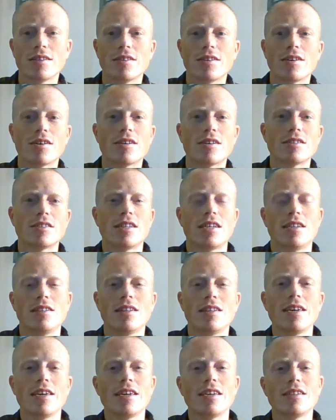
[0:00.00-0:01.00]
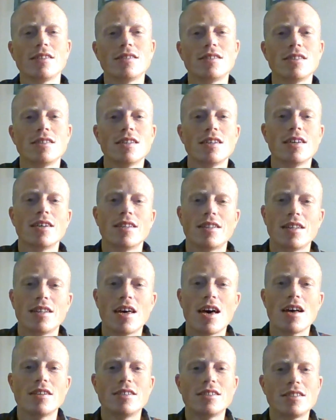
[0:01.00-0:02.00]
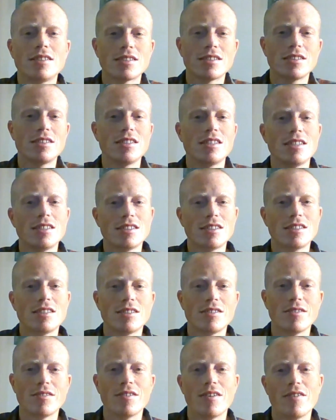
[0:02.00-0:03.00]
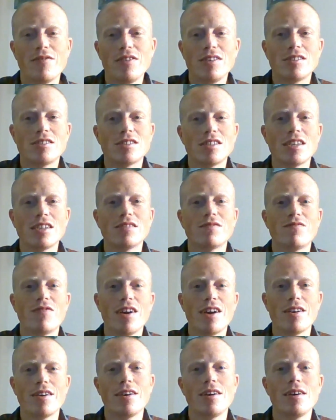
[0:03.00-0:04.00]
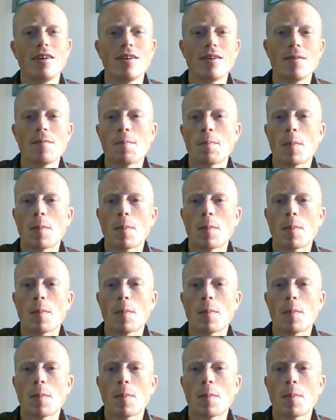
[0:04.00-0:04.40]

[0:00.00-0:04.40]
There are 10 legs. The distances of each leg vary,